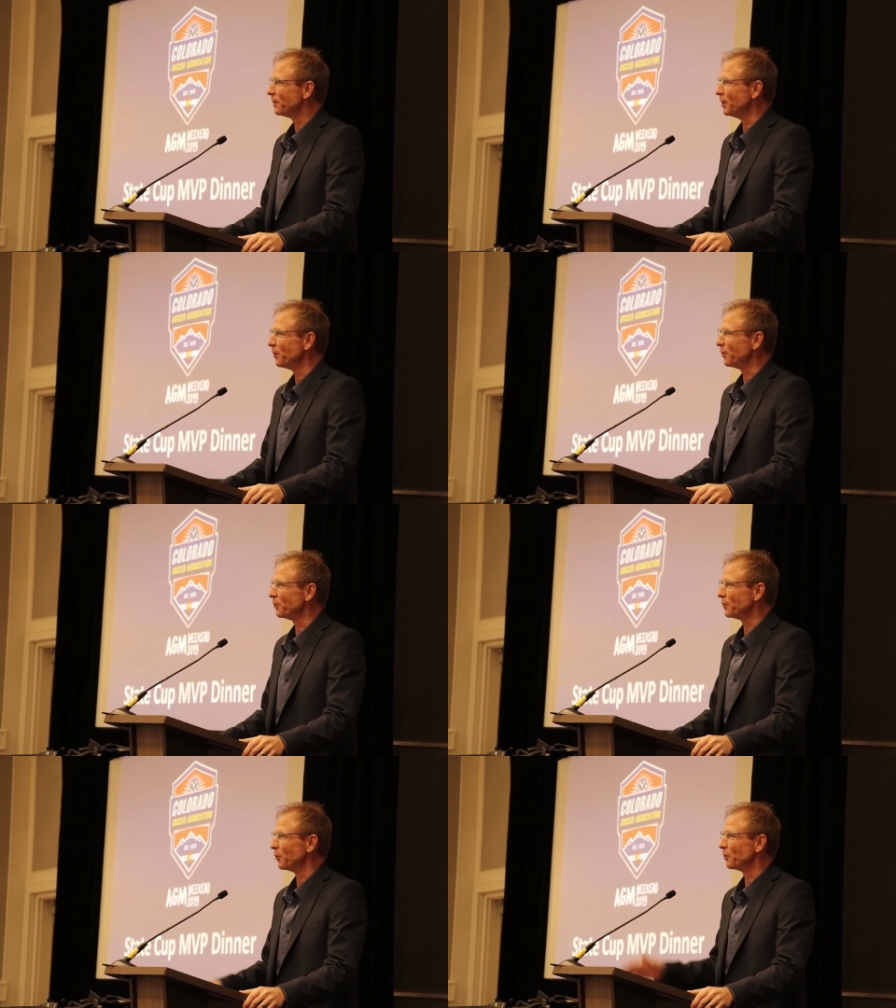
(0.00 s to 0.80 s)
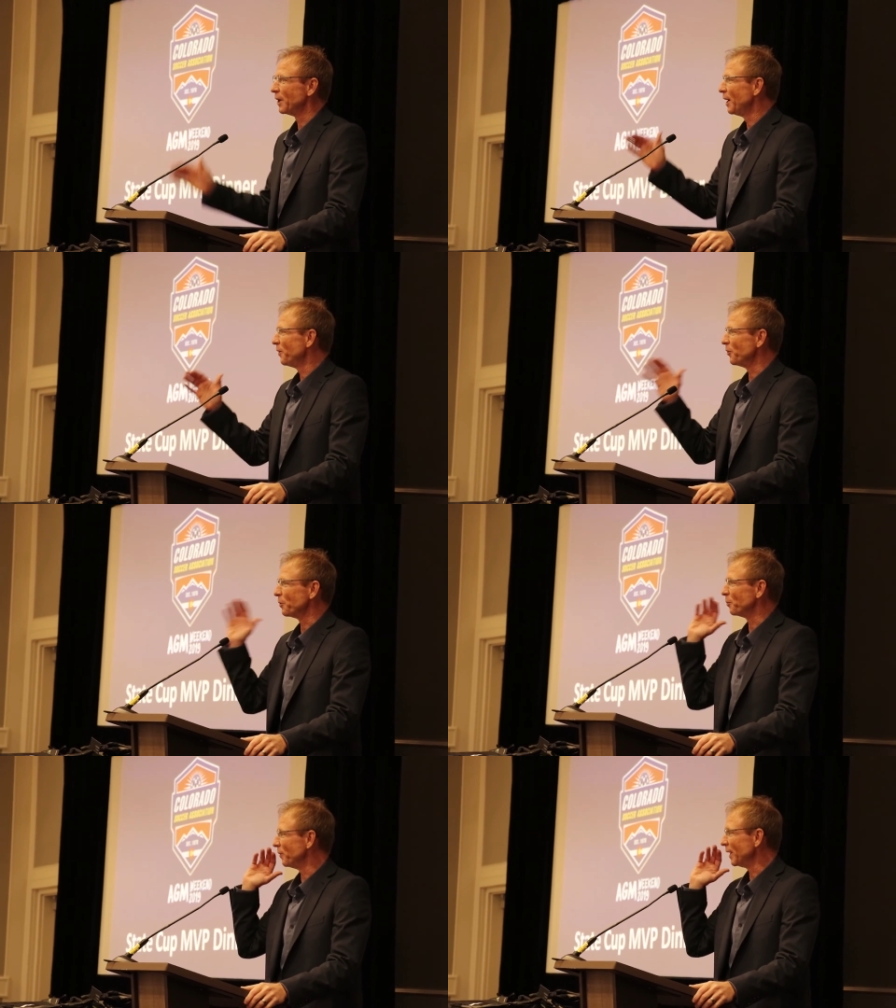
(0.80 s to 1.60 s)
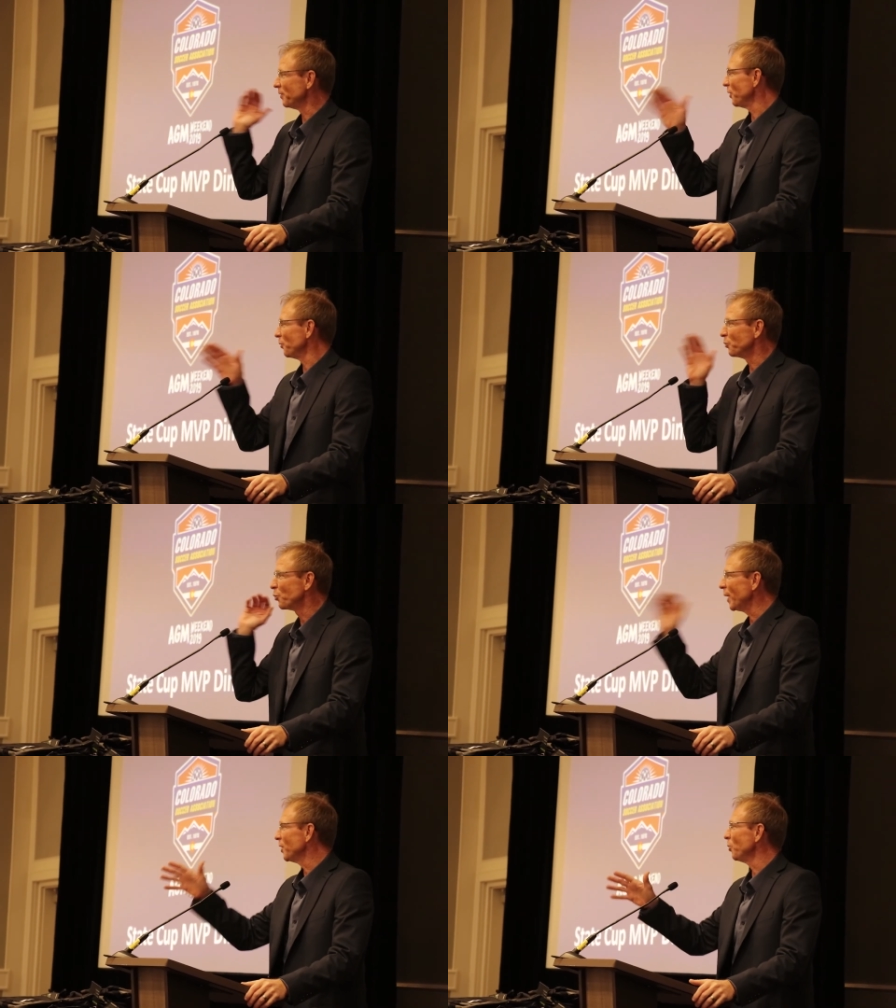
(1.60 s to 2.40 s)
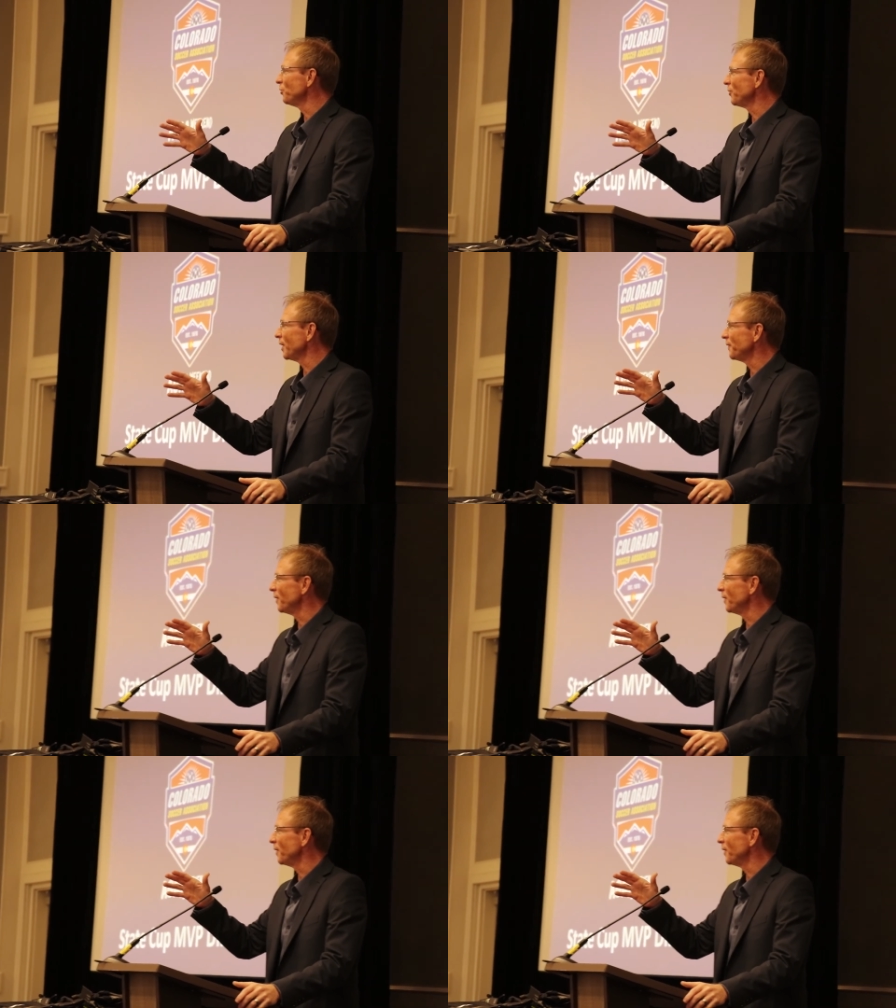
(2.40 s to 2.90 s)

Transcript: You know, there's, there's, there's, like I said, there's great coaches out